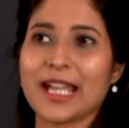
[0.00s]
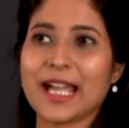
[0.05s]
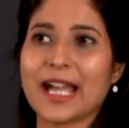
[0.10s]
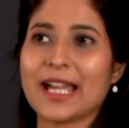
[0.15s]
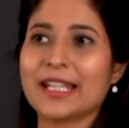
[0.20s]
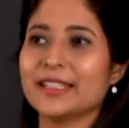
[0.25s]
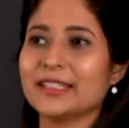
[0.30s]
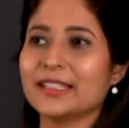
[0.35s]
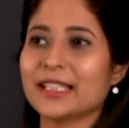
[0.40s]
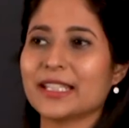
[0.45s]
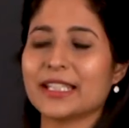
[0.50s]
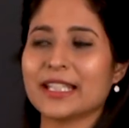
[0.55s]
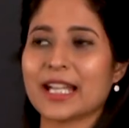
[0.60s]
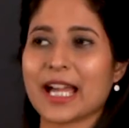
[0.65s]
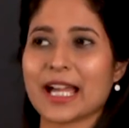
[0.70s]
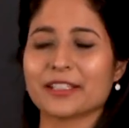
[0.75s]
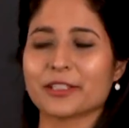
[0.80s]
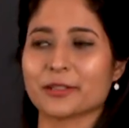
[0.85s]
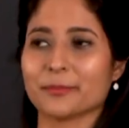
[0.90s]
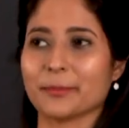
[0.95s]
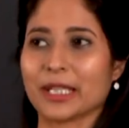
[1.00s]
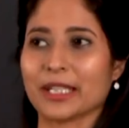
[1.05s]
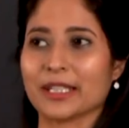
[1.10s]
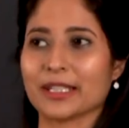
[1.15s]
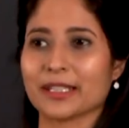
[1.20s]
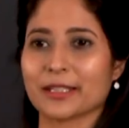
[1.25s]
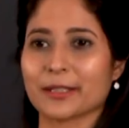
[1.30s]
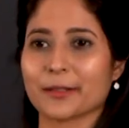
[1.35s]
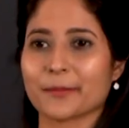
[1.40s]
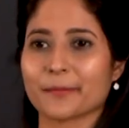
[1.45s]
And in the anatomy,
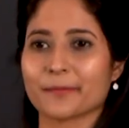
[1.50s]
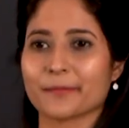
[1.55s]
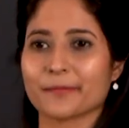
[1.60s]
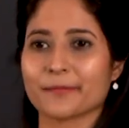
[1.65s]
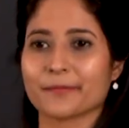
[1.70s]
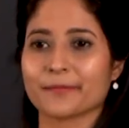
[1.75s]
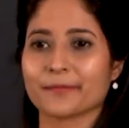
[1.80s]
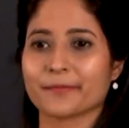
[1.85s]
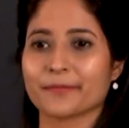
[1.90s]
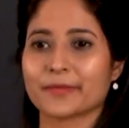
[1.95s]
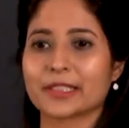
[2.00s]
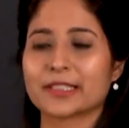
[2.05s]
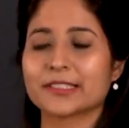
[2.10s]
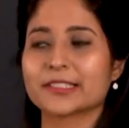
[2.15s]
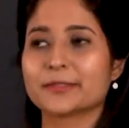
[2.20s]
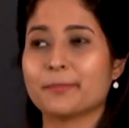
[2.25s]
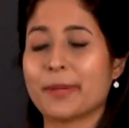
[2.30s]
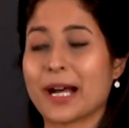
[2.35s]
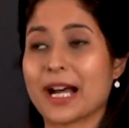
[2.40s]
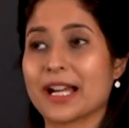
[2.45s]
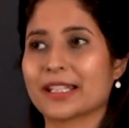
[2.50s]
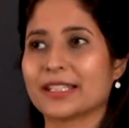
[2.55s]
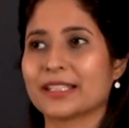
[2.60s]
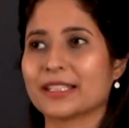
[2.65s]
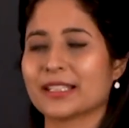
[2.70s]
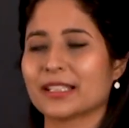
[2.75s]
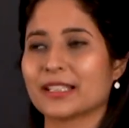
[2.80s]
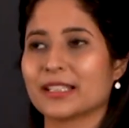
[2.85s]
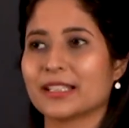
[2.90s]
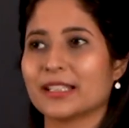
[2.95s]
the spine